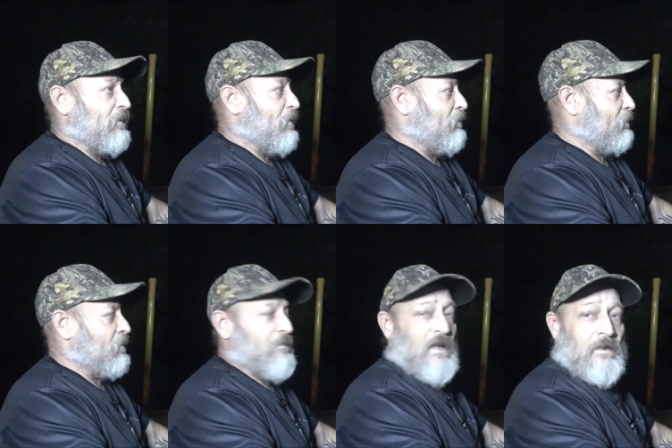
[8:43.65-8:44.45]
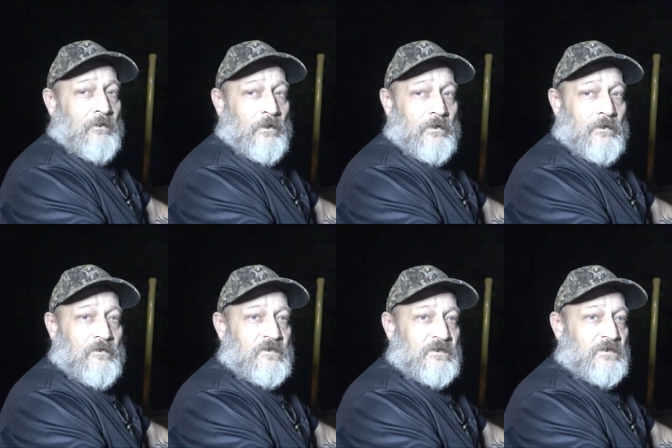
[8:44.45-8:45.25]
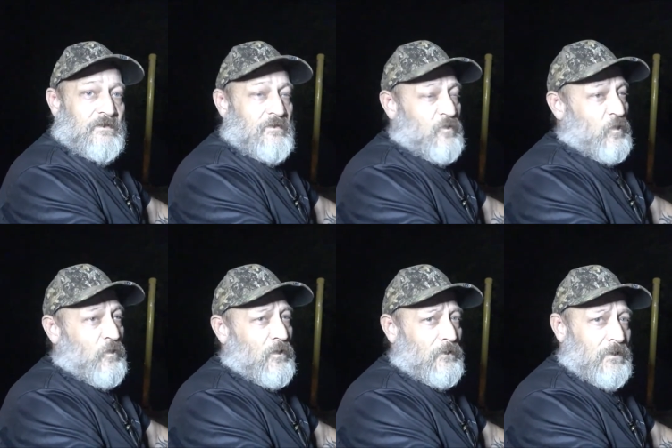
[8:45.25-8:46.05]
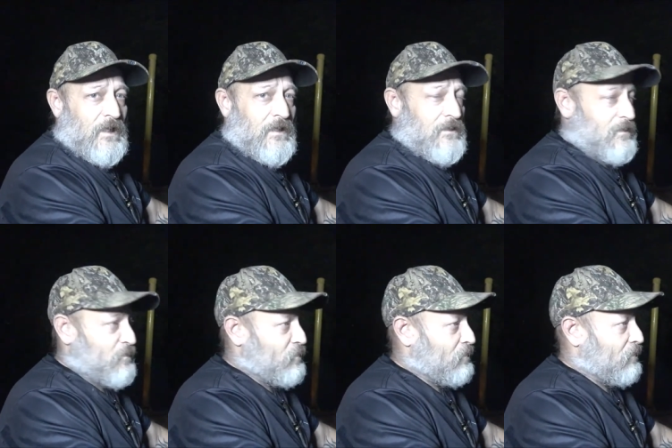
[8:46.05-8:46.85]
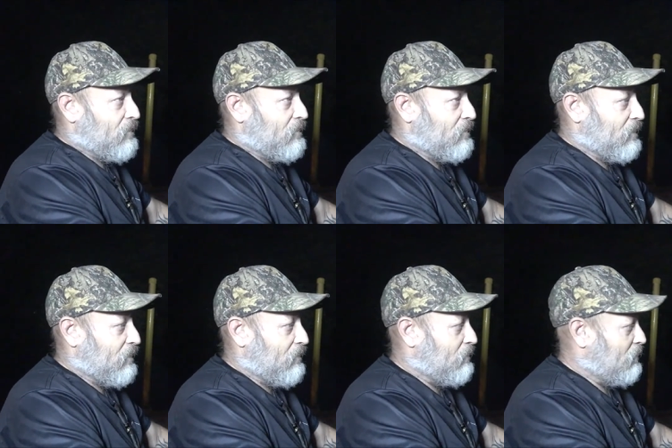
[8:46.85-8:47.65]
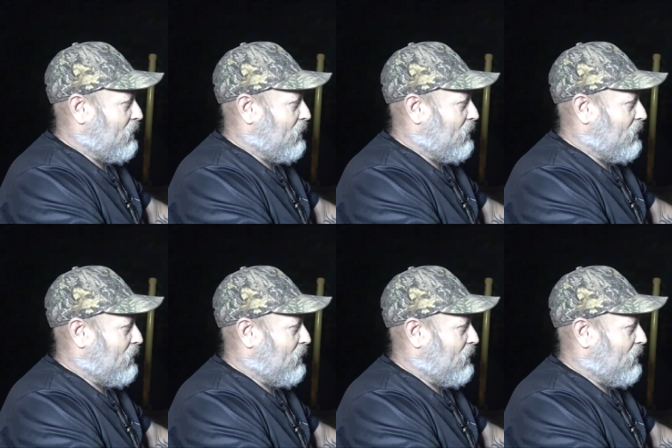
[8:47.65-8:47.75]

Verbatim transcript: over in the mangroves, and the more water you get, the more, you know,